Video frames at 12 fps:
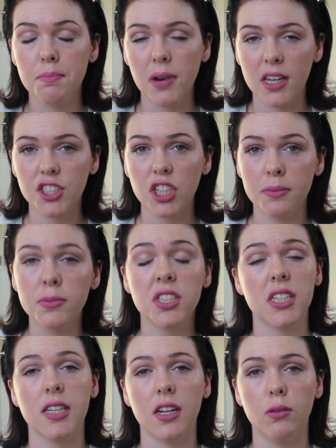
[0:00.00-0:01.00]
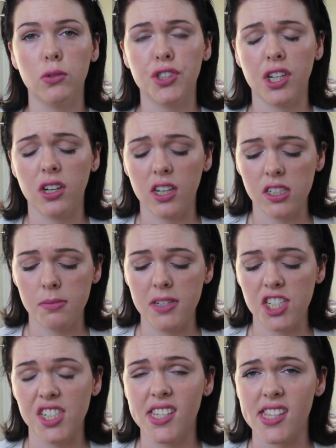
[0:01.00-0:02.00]
blush in particular, which I'd like to
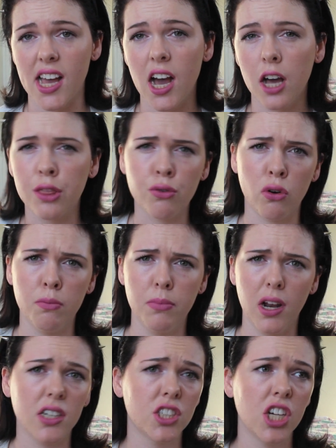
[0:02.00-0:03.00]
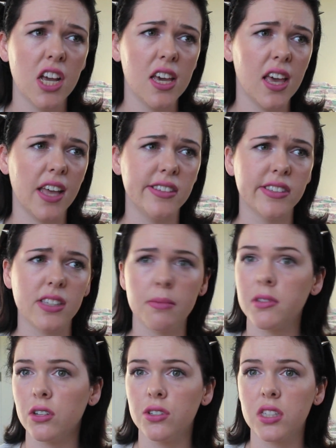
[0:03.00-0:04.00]
mention, is the Heartthrob blush, and
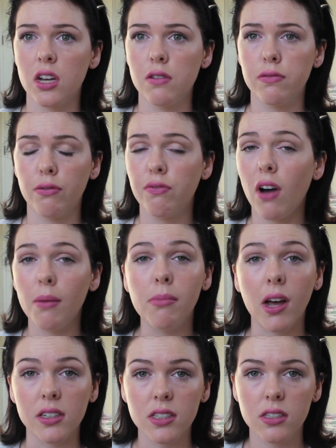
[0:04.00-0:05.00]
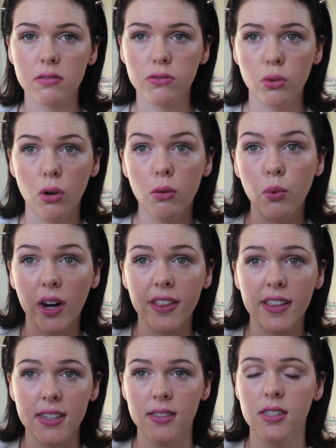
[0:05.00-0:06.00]
some of those sell for $5 for one
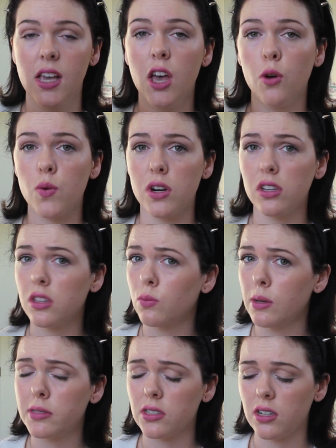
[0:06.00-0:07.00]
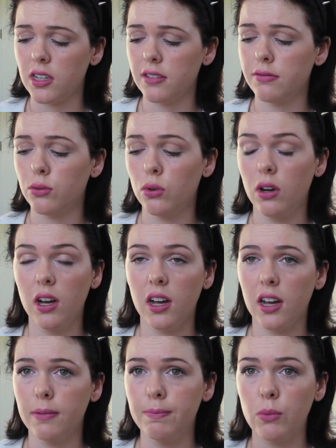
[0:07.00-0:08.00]
of these, when on the website for
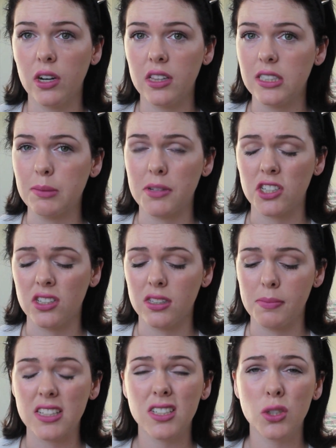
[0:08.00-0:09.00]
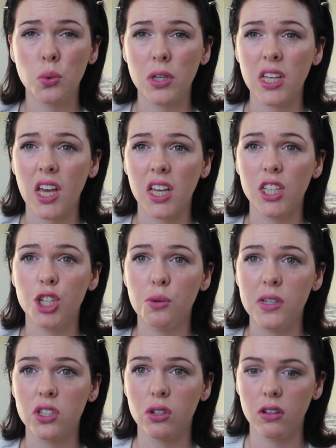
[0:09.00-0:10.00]
one of these blushes about
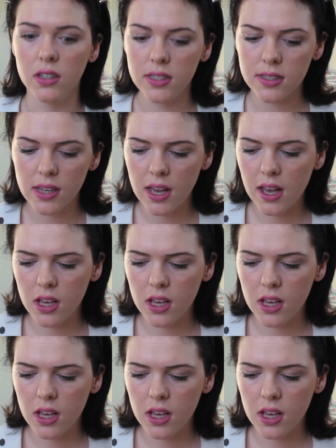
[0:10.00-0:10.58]
$28 US.